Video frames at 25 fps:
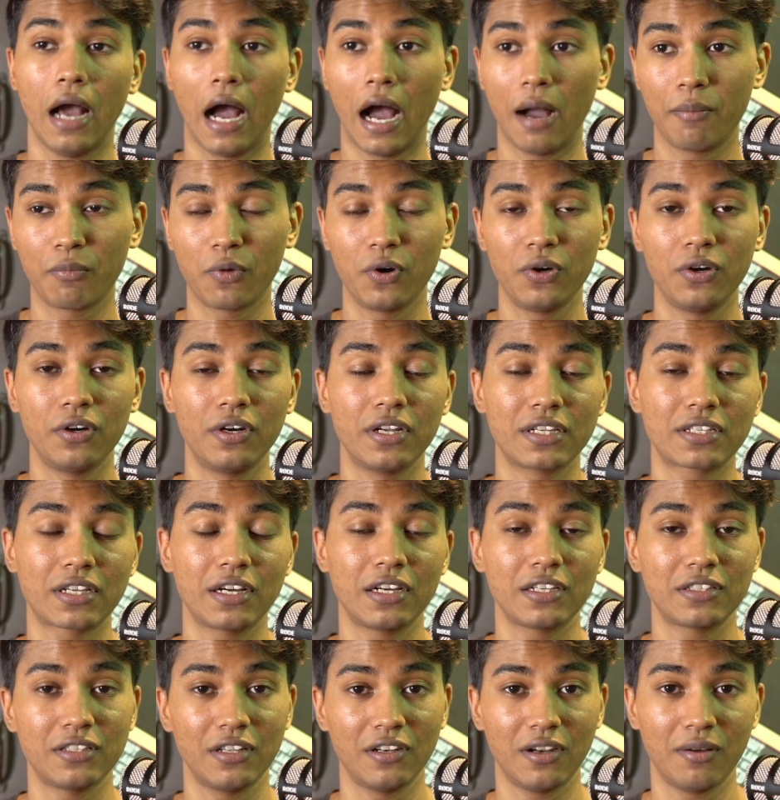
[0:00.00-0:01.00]
I'm going to
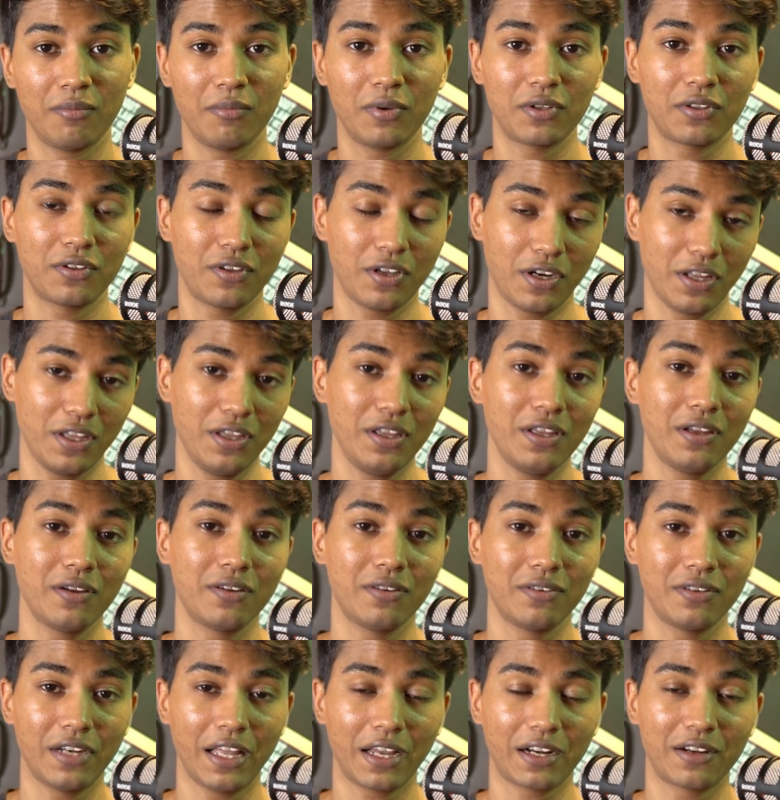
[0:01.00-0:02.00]
discuss the number three
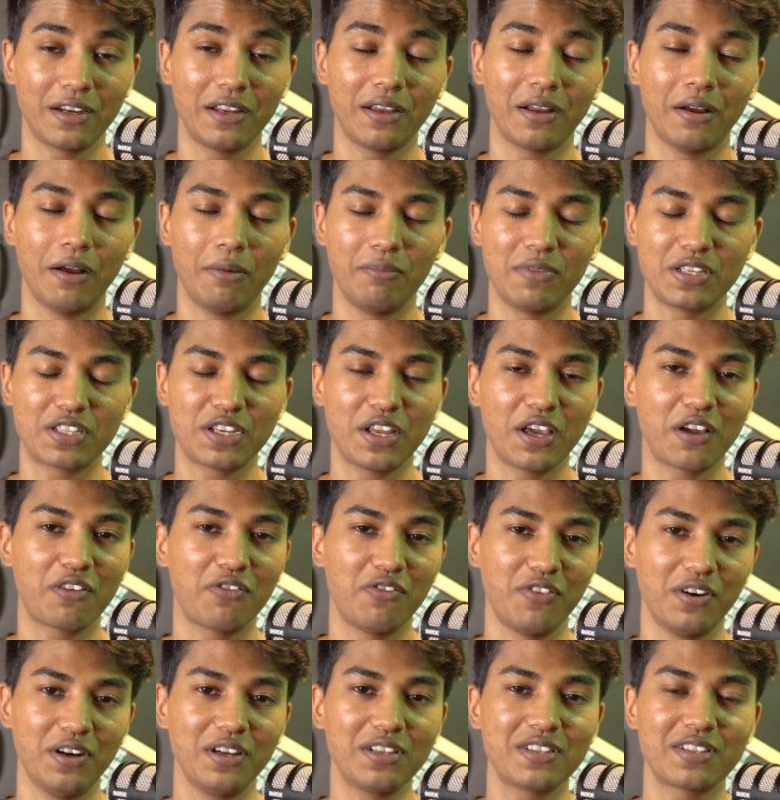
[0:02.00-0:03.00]
technique uh,
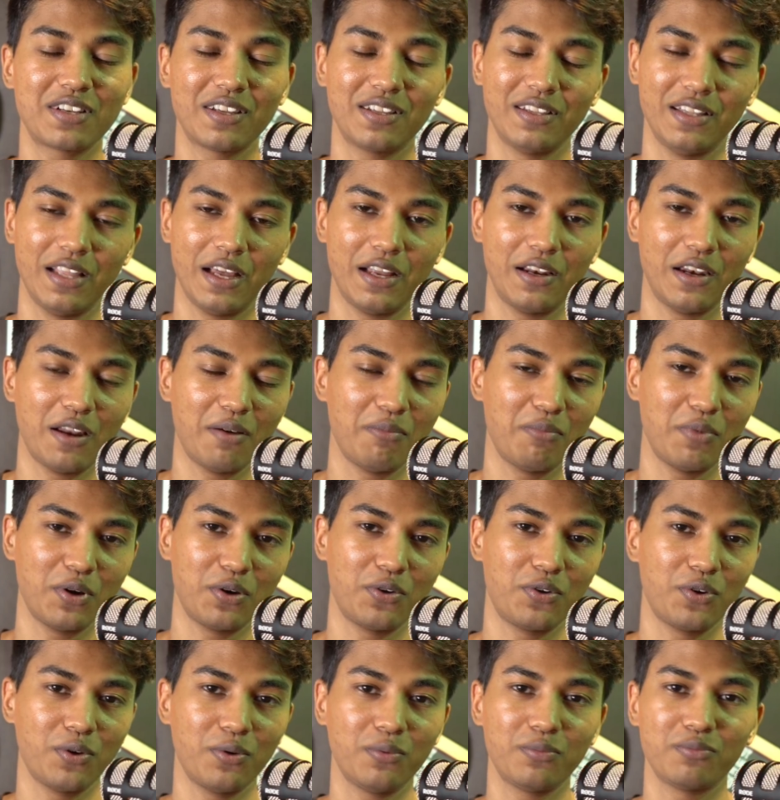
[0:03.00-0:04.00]
mistake first, then number
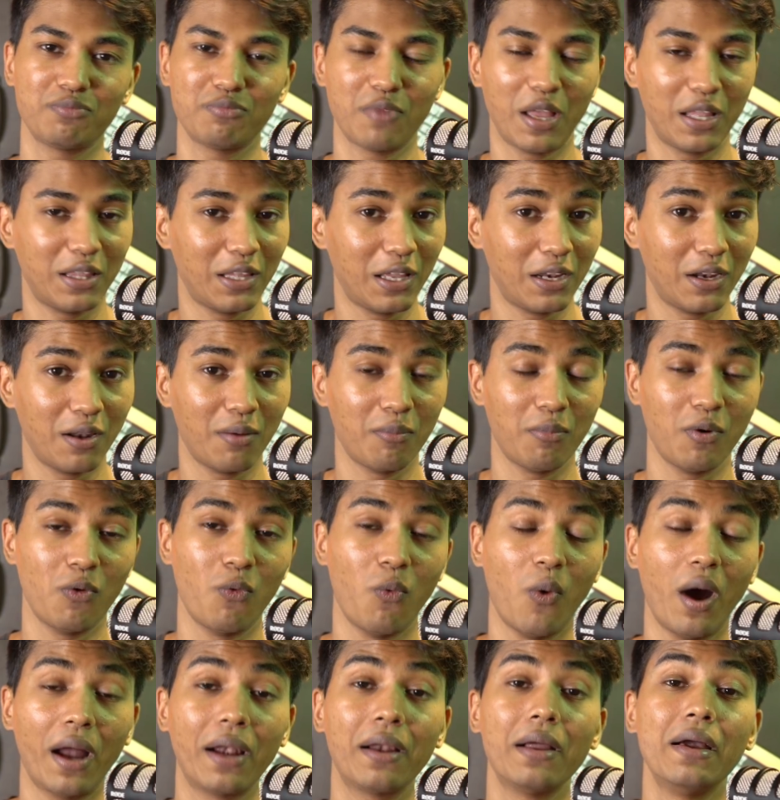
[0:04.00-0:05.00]
two, and then number
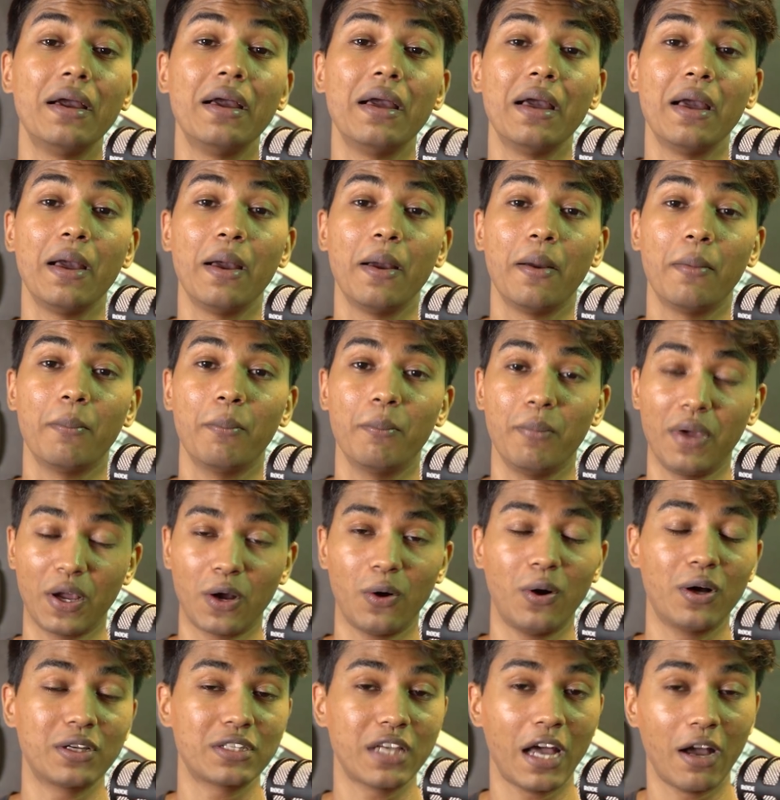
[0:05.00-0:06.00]
one
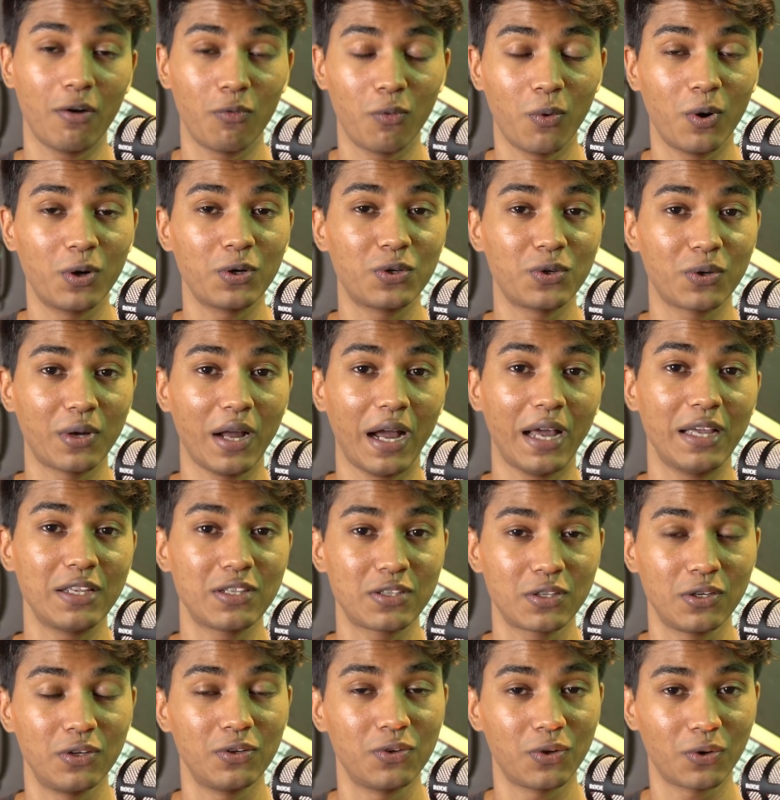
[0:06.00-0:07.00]
because I want you
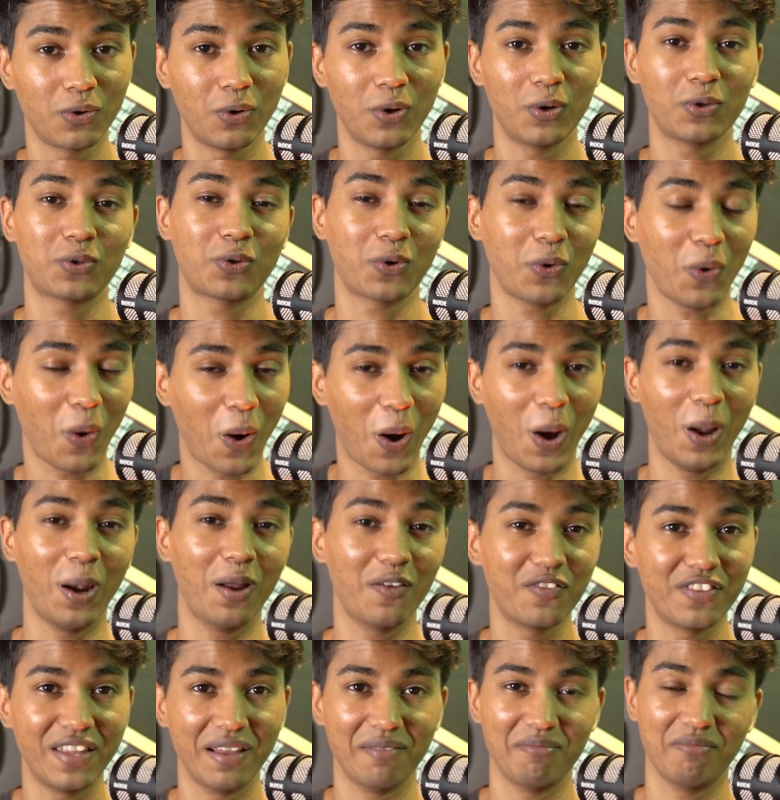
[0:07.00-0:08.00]
guys to go through
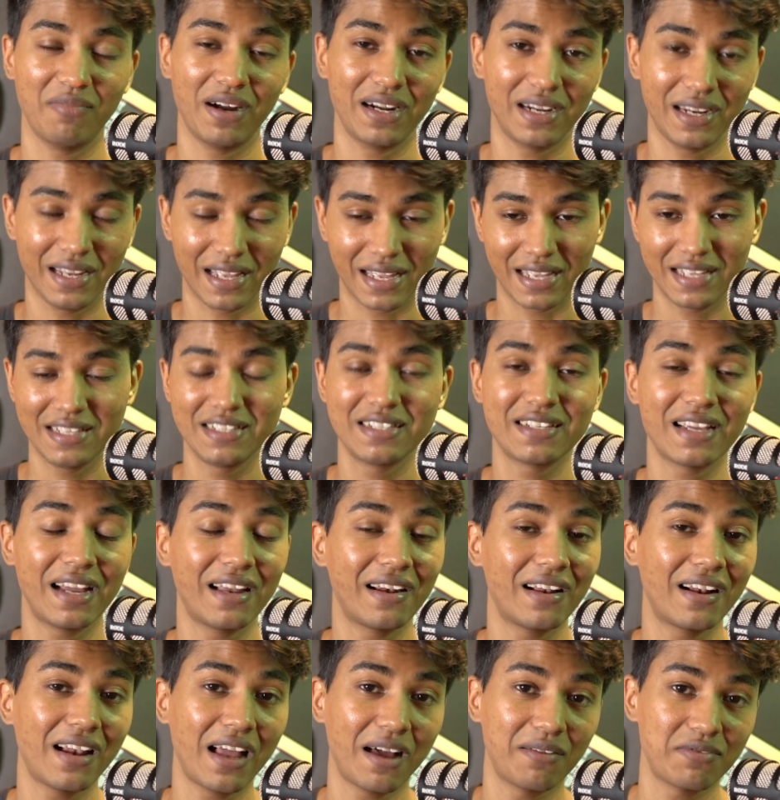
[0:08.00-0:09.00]
all of them. But in
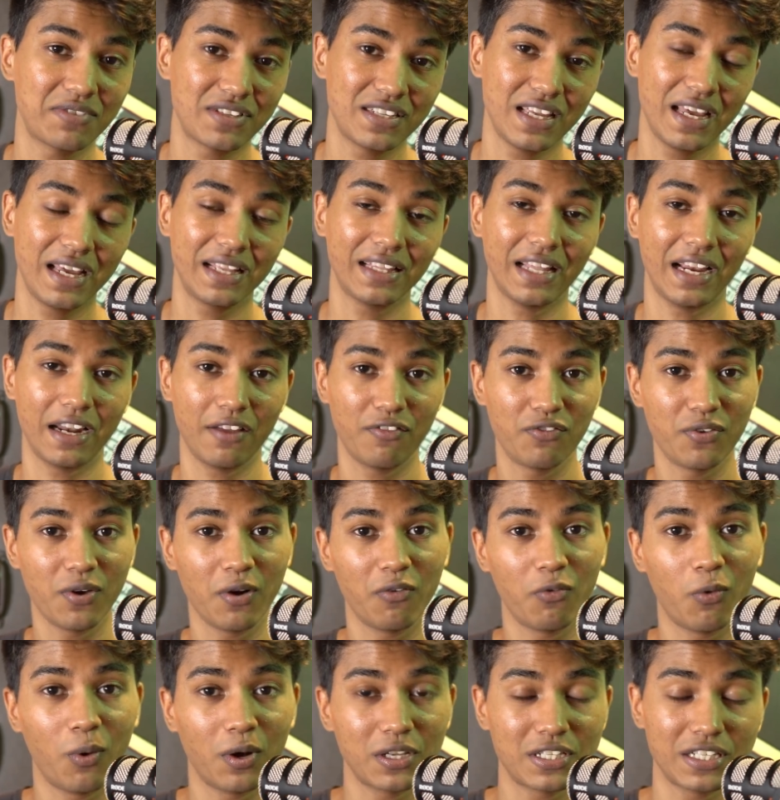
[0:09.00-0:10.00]
general, I'm saying that if
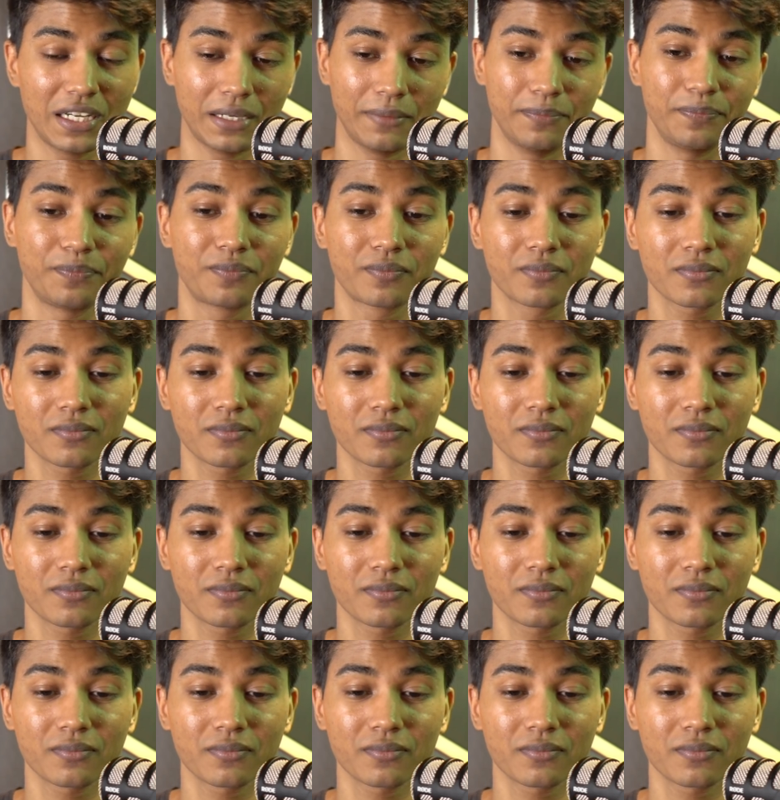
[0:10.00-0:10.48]
you're watching